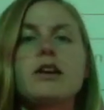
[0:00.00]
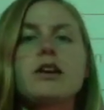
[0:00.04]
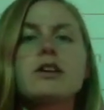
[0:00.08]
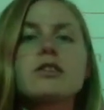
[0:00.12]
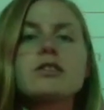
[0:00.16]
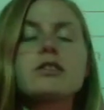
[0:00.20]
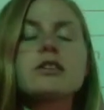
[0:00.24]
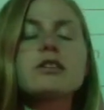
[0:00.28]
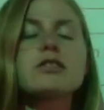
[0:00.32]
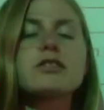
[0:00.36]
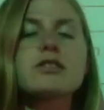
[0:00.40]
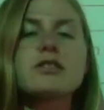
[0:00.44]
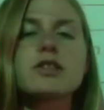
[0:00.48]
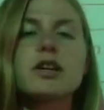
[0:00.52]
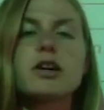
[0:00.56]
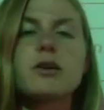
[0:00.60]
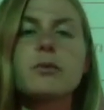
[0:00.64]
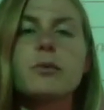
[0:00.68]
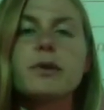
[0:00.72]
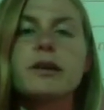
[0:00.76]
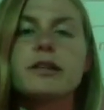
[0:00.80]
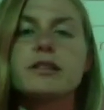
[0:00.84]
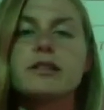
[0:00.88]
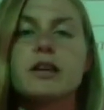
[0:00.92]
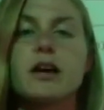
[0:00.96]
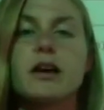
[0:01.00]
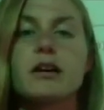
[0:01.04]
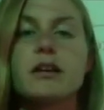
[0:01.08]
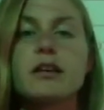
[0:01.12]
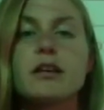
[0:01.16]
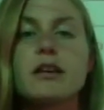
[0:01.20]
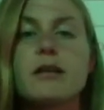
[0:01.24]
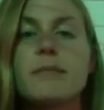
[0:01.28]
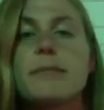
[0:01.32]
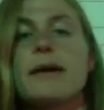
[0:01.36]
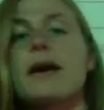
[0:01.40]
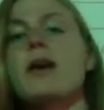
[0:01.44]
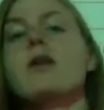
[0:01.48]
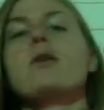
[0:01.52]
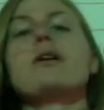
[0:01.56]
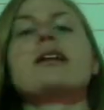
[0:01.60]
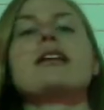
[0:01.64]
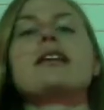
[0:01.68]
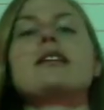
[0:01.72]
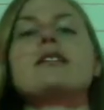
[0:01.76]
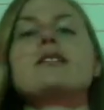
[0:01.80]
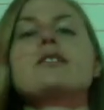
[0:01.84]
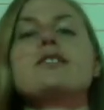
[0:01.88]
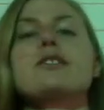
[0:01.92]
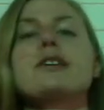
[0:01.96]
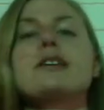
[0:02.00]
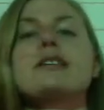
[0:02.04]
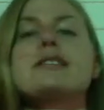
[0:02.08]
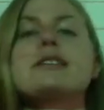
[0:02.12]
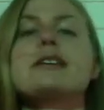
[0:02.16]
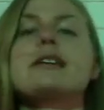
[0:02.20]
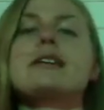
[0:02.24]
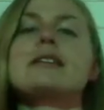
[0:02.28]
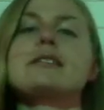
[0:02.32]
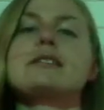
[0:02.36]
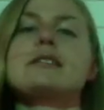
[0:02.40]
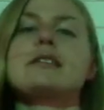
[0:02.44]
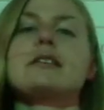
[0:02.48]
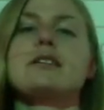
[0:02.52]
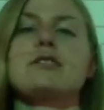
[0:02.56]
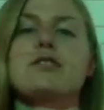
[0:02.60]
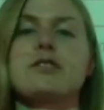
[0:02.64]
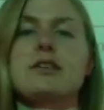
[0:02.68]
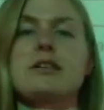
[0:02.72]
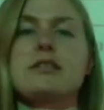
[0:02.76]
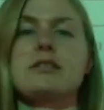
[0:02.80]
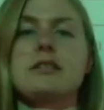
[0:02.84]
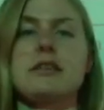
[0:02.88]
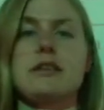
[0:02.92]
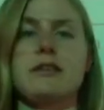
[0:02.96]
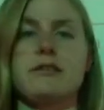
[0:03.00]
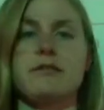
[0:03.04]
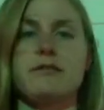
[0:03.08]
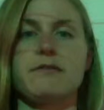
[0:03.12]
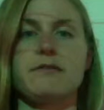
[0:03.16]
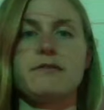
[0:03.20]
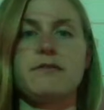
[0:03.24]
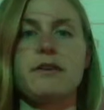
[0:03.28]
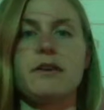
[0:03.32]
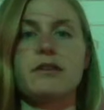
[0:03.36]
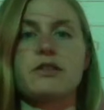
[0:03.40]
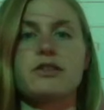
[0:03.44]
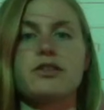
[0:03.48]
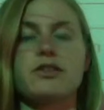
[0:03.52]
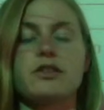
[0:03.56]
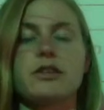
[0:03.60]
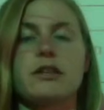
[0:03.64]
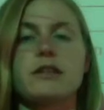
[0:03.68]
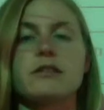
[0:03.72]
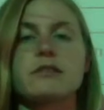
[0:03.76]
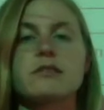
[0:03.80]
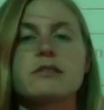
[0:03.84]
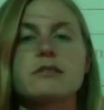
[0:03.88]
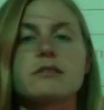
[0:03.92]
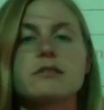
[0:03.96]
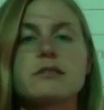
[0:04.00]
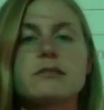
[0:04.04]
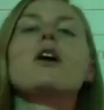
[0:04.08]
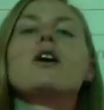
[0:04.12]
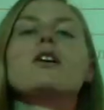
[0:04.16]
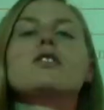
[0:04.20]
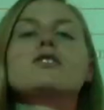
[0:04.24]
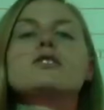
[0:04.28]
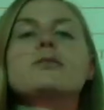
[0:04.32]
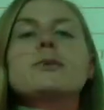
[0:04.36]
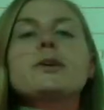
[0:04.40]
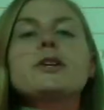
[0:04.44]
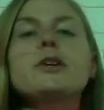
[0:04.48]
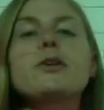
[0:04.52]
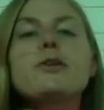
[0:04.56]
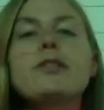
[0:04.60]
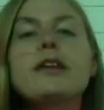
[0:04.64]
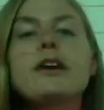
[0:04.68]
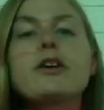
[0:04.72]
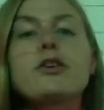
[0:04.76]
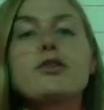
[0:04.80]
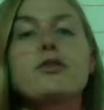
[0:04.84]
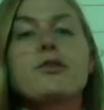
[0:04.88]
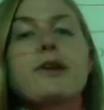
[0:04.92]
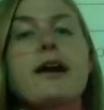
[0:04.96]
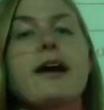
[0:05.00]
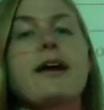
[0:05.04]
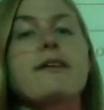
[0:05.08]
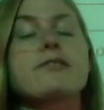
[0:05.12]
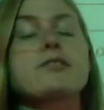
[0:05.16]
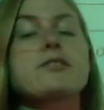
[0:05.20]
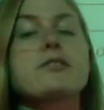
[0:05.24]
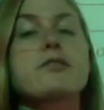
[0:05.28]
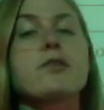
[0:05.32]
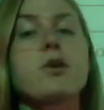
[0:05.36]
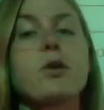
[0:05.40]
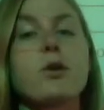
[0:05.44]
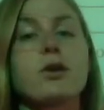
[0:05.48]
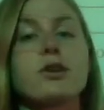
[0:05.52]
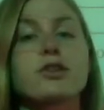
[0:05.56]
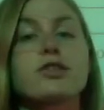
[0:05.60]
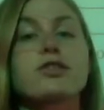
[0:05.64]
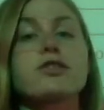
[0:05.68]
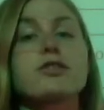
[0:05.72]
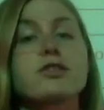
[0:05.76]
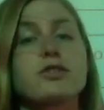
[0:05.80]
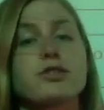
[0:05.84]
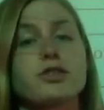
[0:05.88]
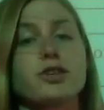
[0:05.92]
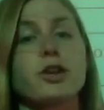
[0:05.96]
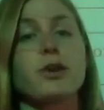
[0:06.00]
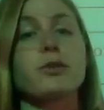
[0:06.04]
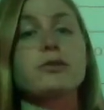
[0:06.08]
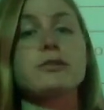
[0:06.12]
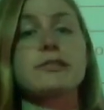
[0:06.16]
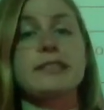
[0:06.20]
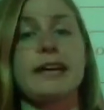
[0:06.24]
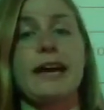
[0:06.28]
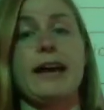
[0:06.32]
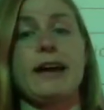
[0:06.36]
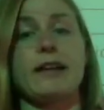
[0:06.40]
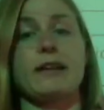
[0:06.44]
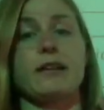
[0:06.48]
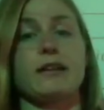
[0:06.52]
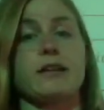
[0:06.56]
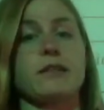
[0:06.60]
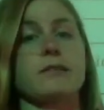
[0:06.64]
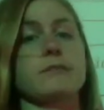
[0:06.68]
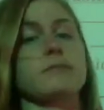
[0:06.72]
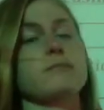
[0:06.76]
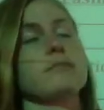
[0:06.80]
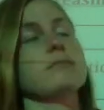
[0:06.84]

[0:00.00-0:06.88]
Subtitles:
So let's start with talking about increasing and decreasing functions. So we know that graphs, of course, show data.